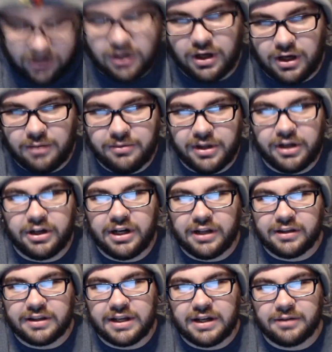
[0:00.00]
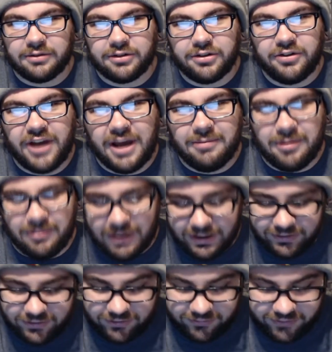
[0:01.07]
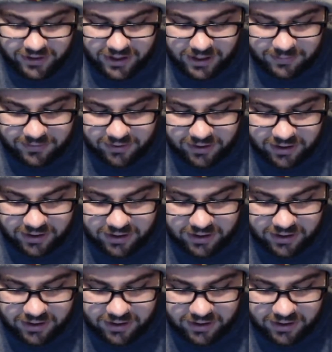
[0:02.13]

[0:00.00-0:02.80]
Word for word: um, the internet's not too happy about. So the free games are